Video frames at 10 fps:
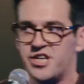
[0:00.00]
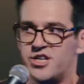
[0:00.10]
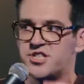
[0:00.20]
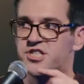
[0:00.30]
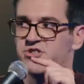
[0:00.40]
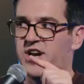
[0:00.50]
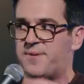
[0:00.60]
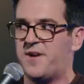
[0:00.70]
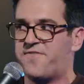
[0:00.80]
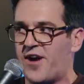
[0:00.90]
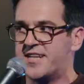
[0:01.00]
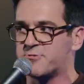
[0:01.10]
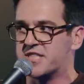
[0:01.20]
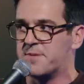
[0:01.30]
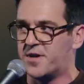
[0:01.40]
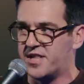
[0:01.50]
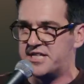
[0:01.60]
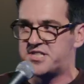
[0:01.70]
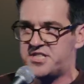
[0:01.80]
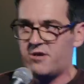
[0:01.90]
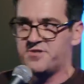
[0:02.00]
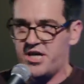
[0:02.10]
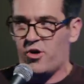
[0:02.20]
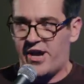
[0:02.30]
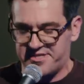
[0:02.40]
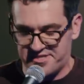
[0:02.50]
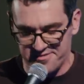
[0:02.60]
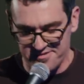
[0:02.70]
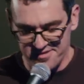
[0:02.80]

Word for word: You used to try to be friends with the bullies. Don't do it.